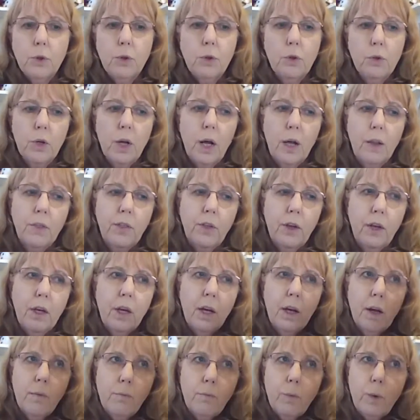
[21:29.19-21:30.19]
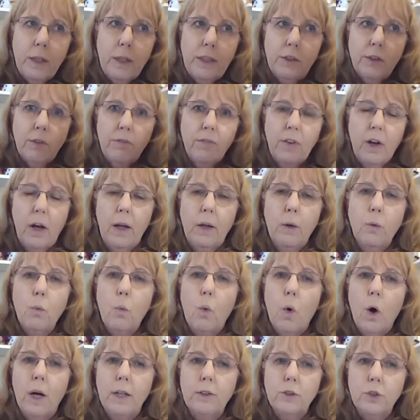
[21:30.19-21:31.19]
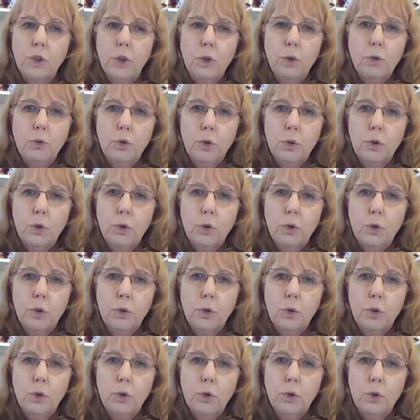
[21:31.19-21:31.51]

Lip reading: You're not thinking of what divine wants you